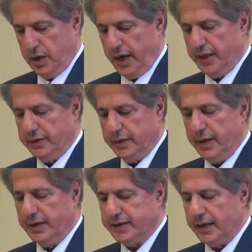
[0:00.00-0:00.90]
and
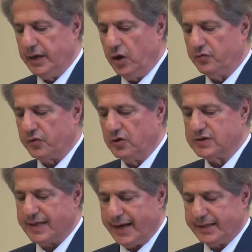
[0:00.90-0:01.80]
a litany of
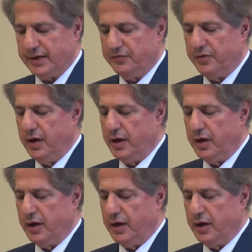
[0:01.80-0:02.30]
constructive